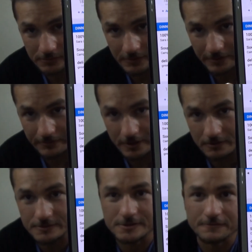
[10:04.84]
There we
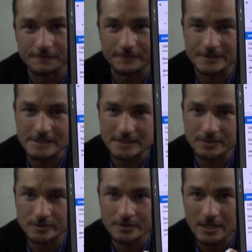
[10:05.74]
go. So for
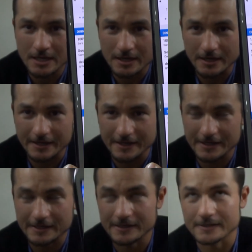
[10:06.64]
dinner, I
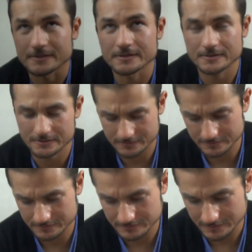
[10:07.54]
had
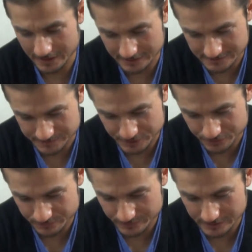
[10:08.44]
some
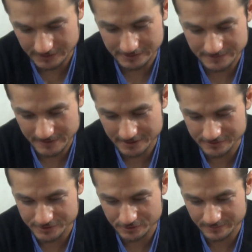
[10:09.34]
soup,
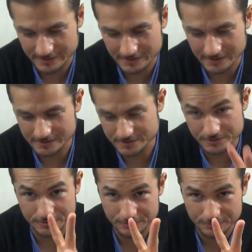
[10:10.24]
tomato soup, and then
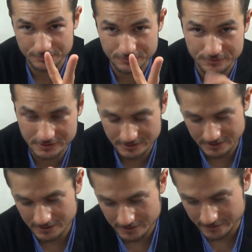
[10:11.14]
2
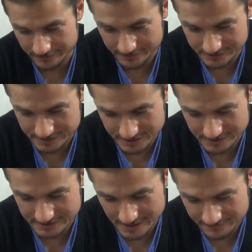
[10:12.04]
grilled
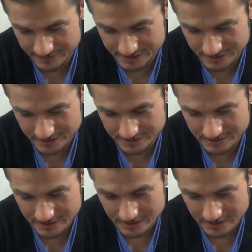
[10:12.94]
cheese sandwiches.